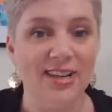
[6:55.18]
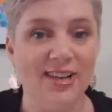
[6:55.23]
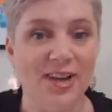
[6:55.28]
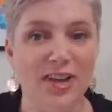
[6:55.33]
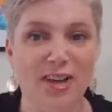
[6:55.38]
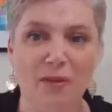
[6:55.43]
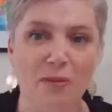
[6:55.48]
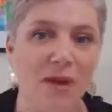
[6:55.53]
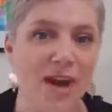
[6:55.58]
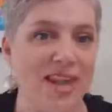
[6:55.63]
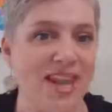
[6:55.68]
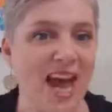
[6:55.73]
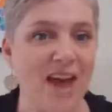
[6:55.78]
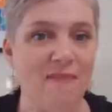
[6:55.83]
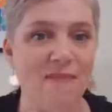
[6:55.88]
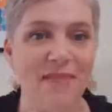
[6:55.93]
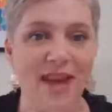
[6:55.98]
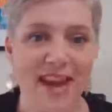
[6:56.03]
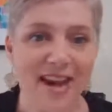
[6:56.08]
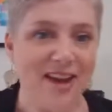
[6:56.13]
so that when
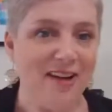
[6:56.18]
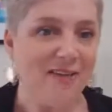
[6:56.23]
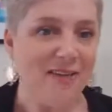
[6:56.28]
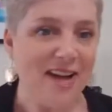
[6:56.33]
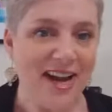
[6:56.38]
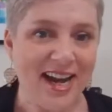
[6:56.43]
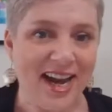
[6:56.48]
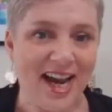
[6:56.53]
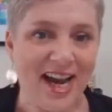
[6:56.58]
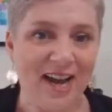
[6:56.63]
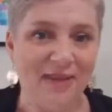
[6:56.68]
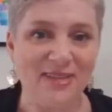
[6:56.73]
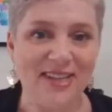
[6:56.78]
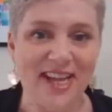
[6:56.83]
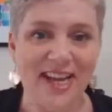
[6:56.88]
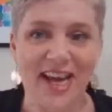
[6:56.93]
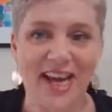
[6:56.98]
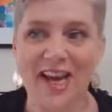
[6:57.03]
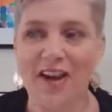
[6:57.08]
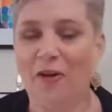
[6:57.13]
that media win comes
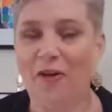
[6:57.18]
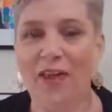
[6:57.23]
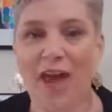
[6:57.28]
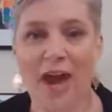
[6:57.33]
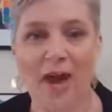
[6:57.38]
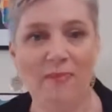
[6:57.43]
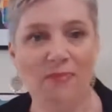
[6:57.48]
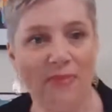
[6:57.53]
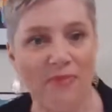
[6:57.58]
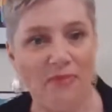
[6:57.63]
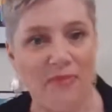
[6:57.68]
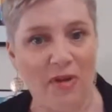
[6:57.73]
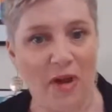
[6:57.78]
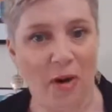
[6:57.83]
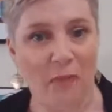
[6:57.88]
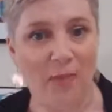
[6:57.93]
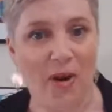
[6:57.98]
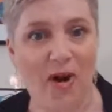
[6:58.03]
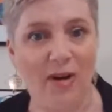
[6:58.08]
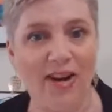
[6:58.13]
in, or that
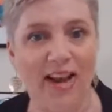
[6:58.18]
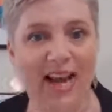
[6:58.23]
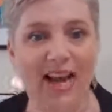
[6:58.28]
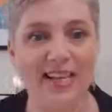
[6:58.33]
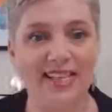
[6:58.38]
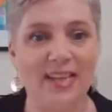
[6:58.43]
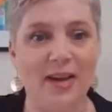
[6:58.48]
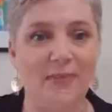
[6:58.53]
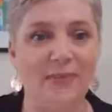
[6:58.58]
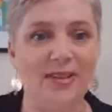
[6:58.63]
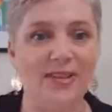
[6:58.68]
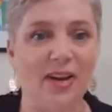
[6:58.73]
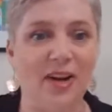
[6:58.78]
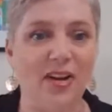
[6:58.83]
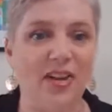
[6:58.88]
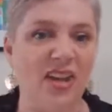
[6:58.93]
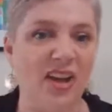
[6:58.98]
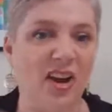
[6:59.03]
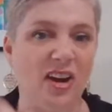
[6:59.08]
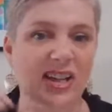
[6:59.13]
podcast
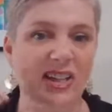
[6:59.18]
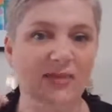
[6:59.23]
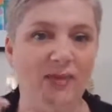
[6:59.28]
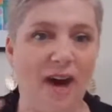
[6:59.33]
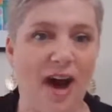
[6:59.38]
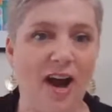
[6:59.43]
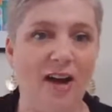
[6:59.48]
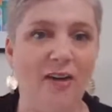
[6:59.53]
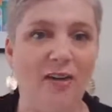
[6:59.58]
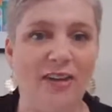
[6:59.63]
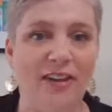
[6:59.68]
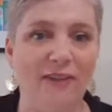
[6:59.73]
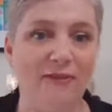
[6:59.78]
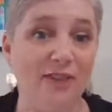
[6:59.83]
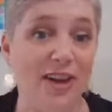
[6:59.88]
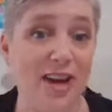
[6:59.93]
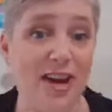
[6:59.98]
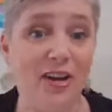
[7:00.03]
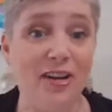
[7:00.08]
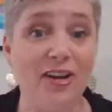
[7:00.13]
episode that goes viral, or the
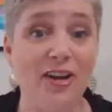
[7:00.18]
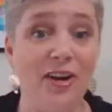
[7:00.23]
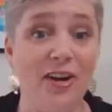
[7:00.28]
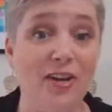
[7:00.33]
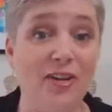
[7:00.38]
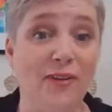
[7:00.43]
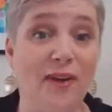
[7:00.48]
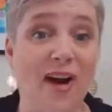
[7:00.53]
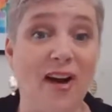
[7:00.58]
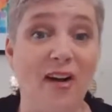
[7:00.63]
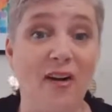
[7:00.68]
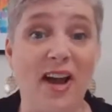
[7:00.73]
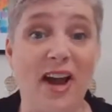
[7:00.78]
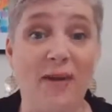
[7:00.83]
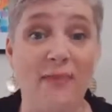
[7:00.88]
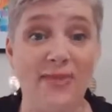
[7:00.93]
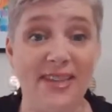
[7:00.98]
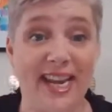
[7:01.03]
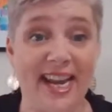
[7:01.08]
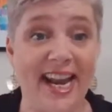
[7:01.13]
video that goes viral
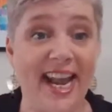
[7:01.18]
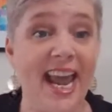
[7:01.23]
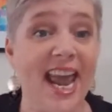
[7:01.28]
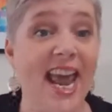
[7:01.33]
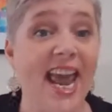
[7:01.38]
comes in,